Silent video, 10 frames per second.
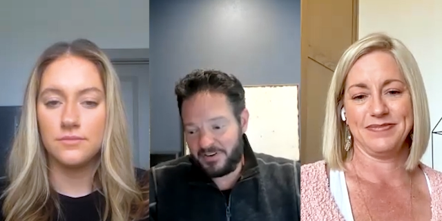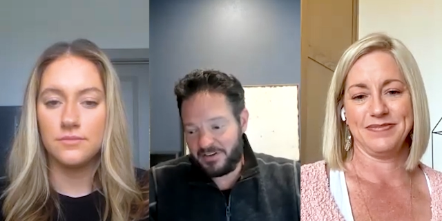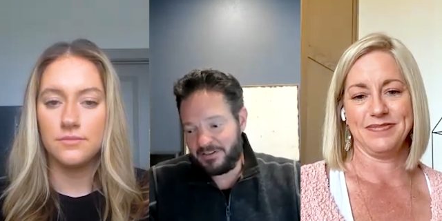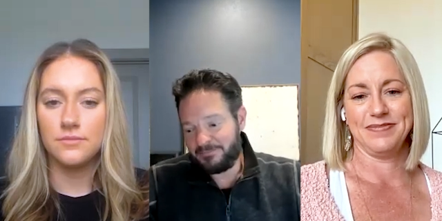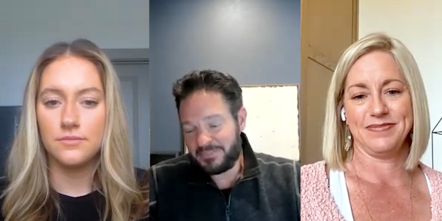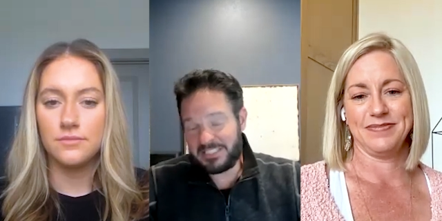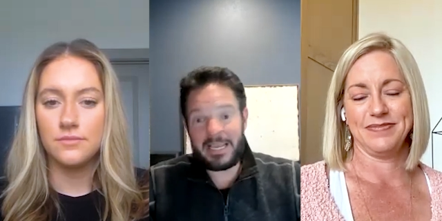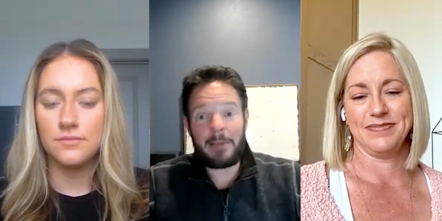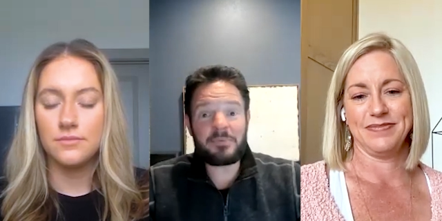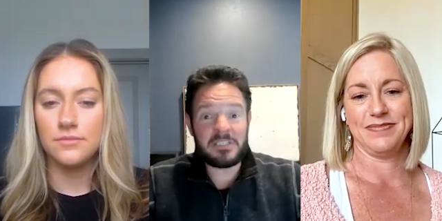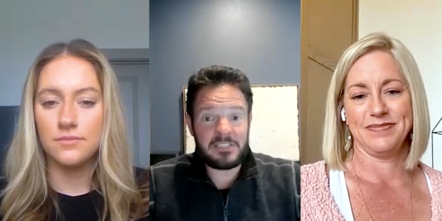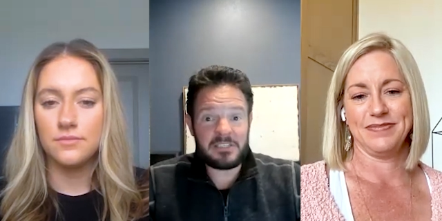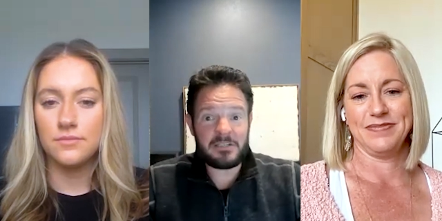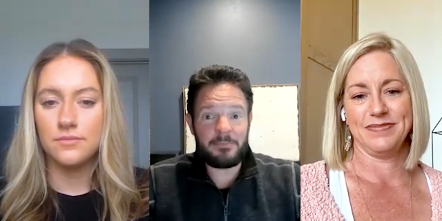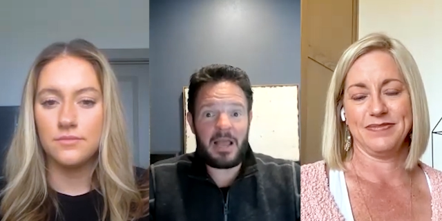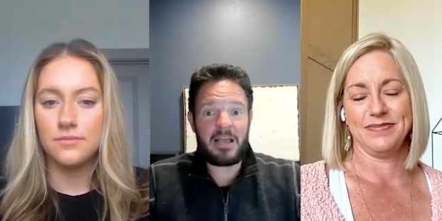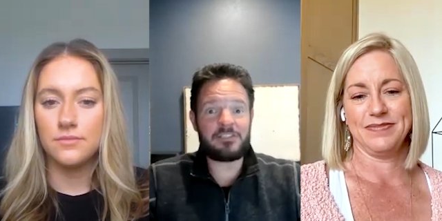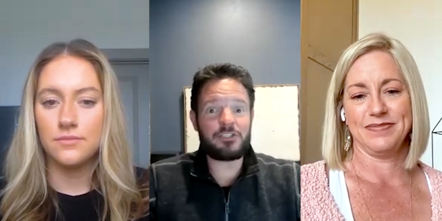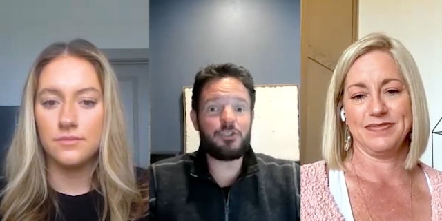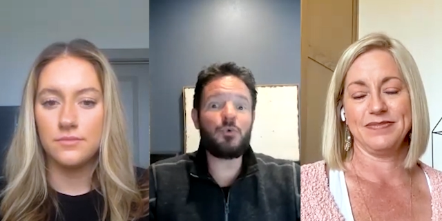Speaker 1: Uh, skepticism
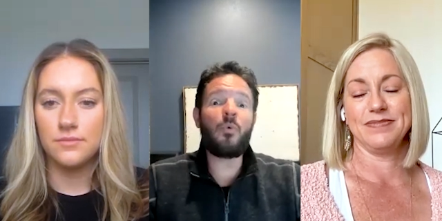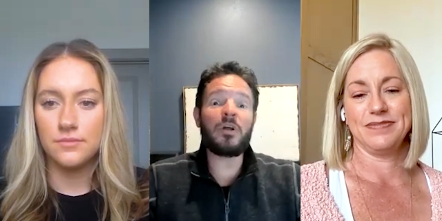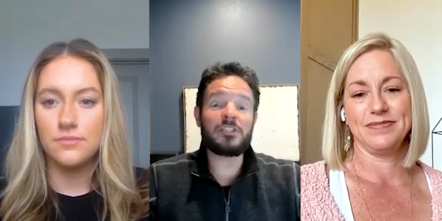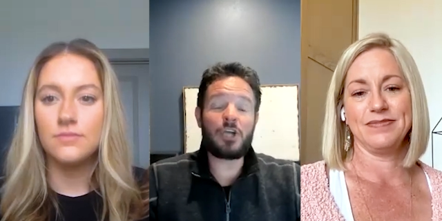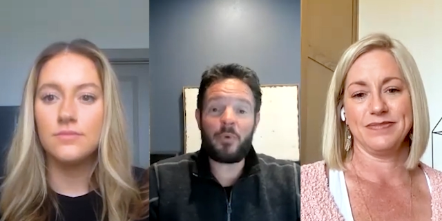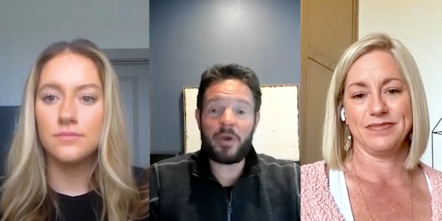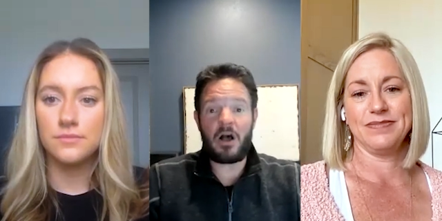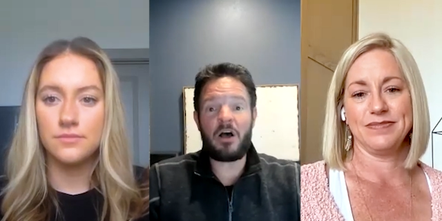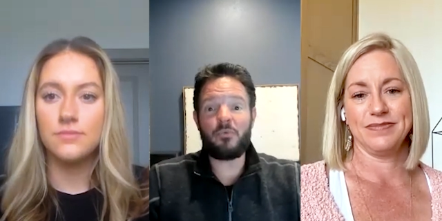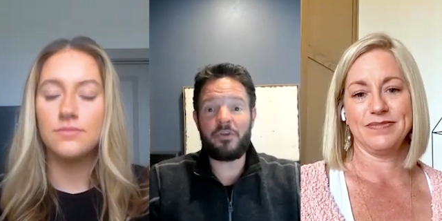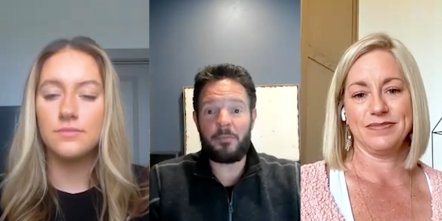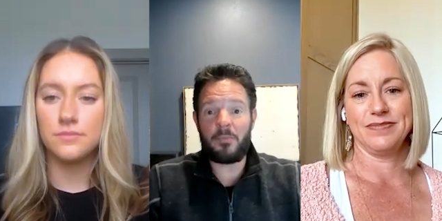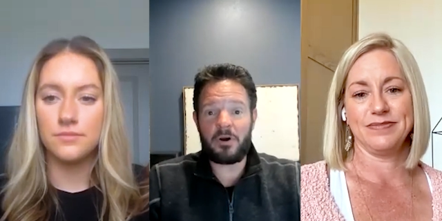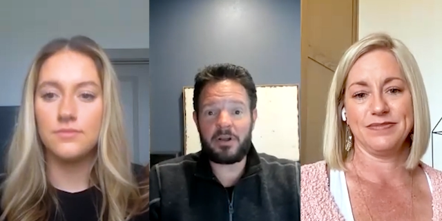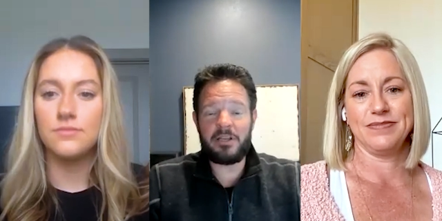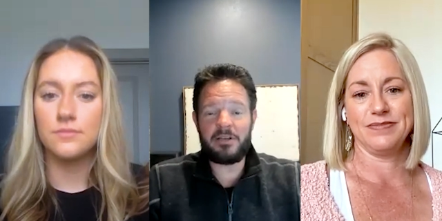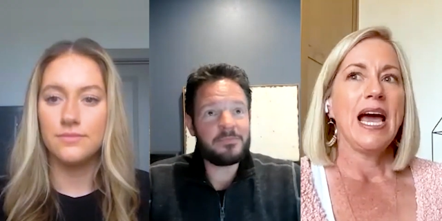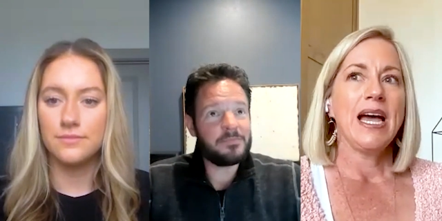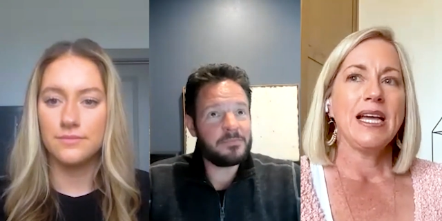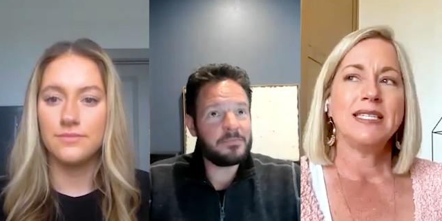as to what's going on with the market.
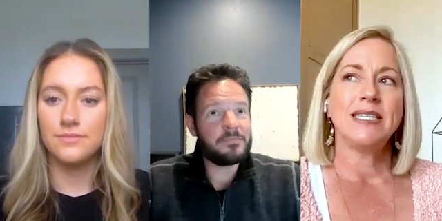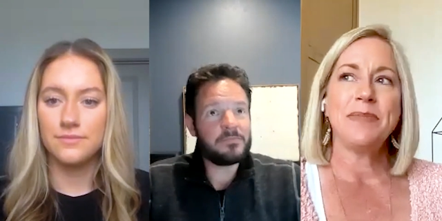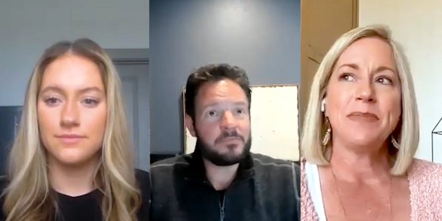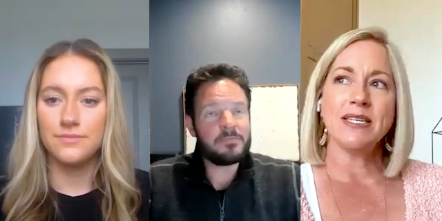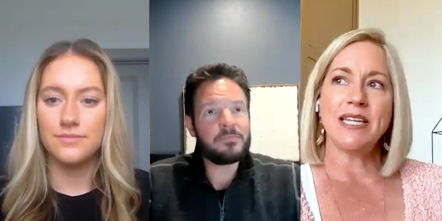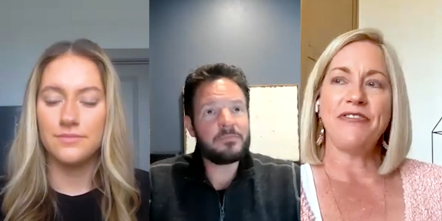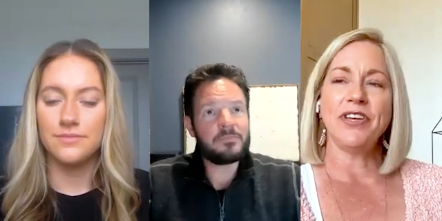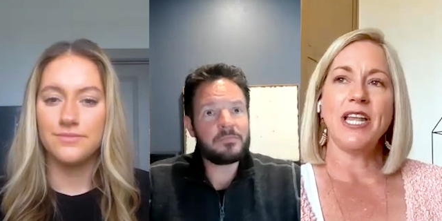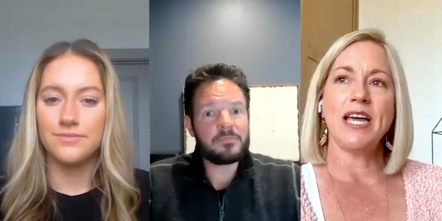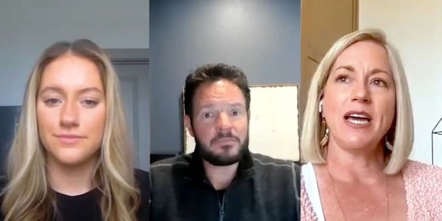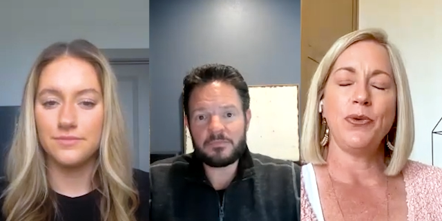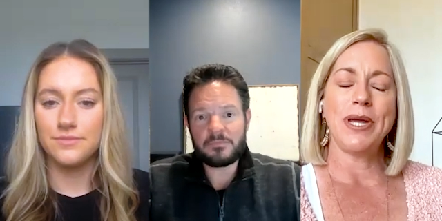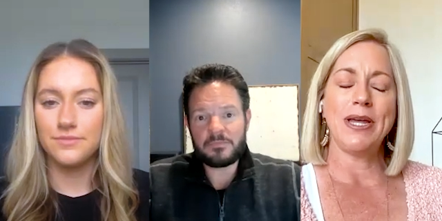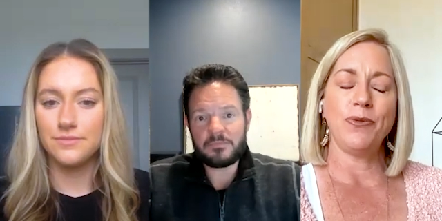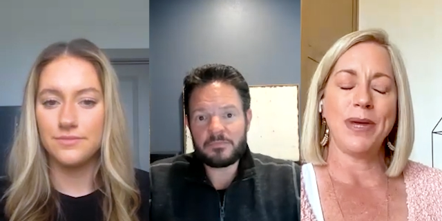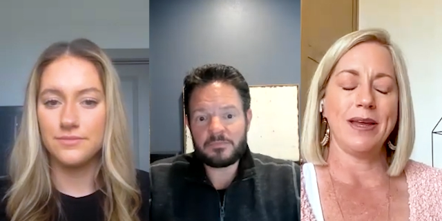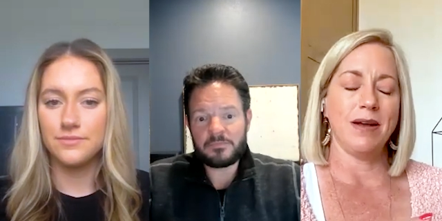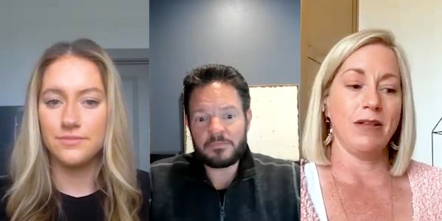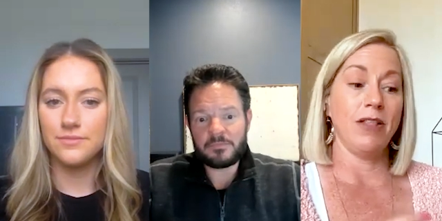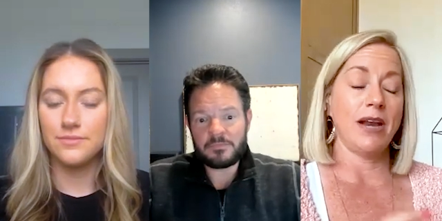
Speaker 2: Yeah, and something else I feel like, you know, we we
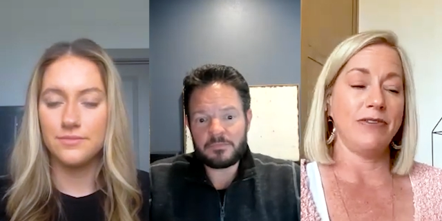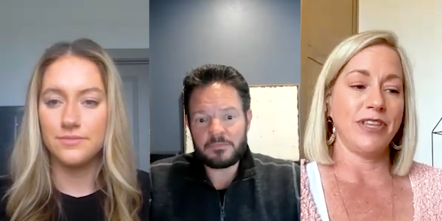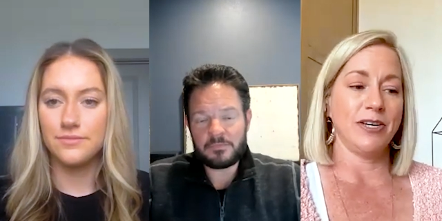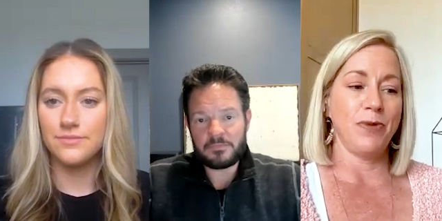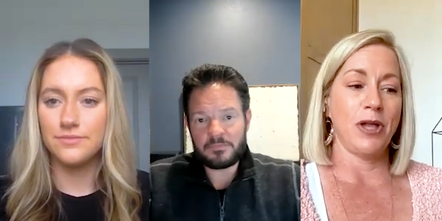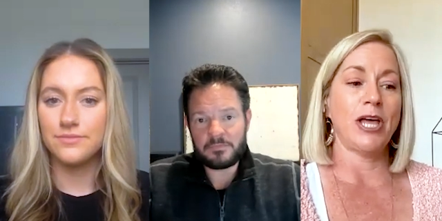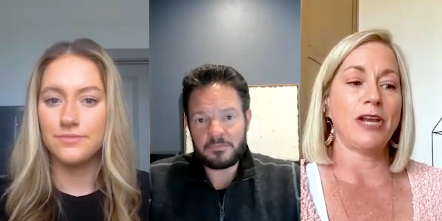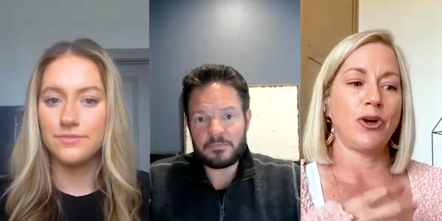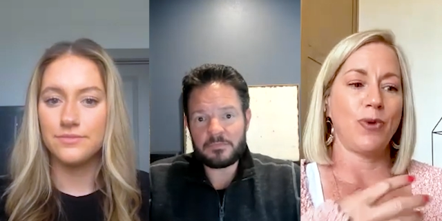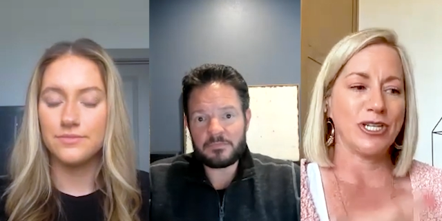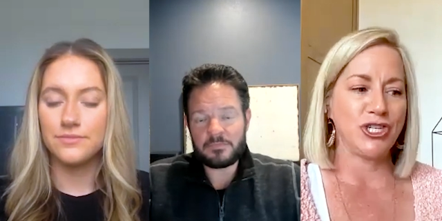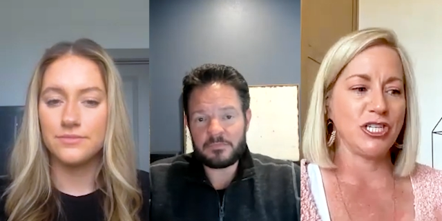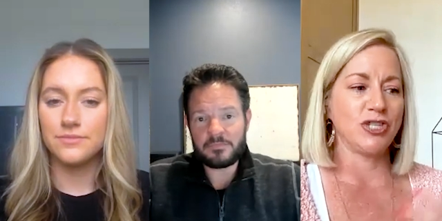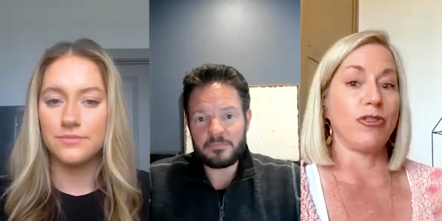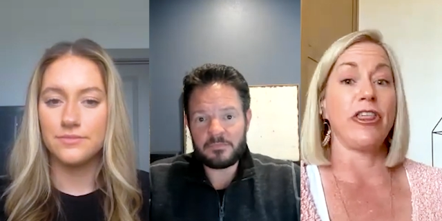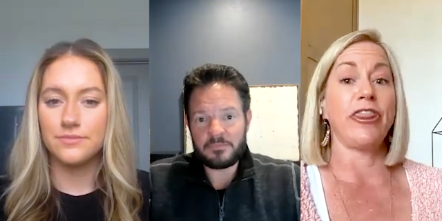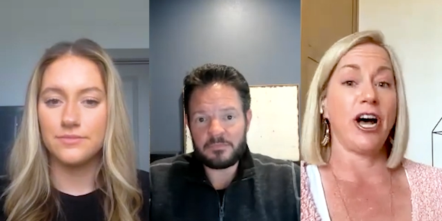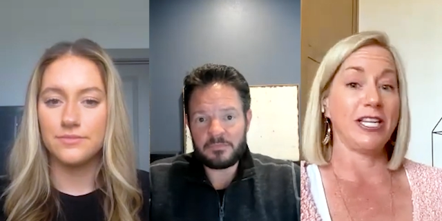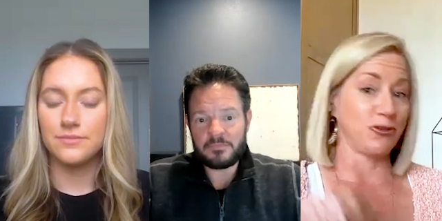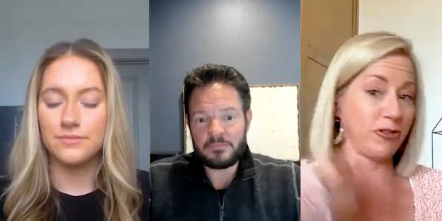get a lot of the a lot of the questions or the
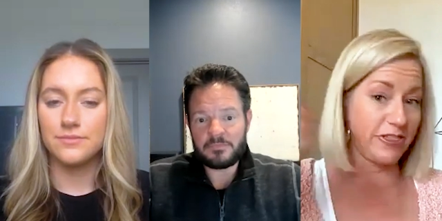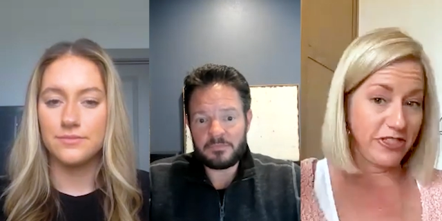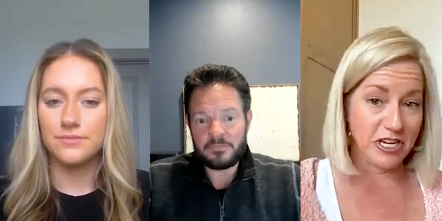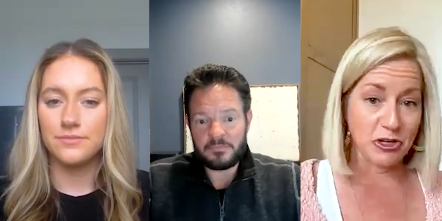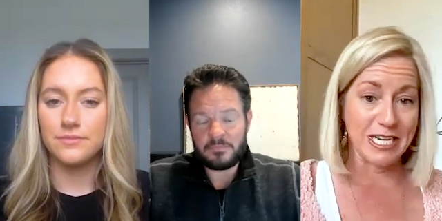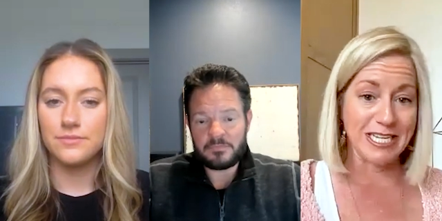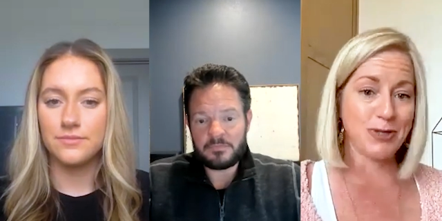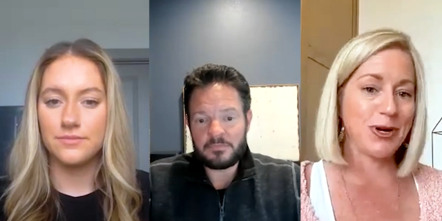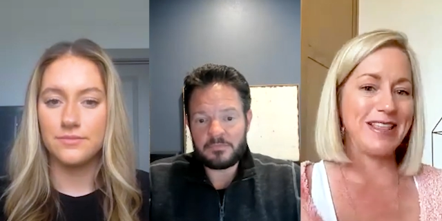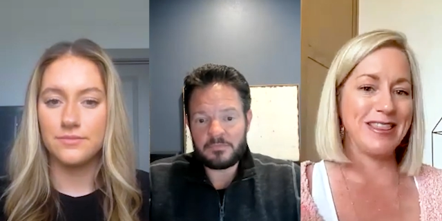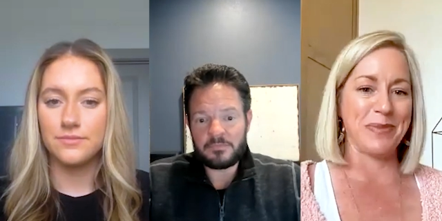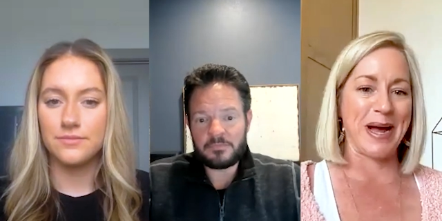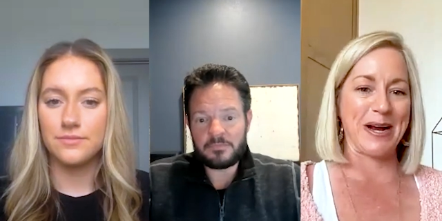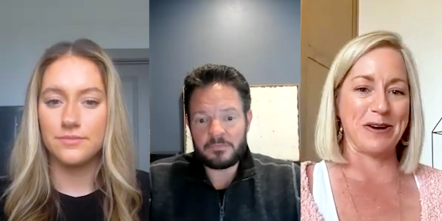thoughts or the theories, right, that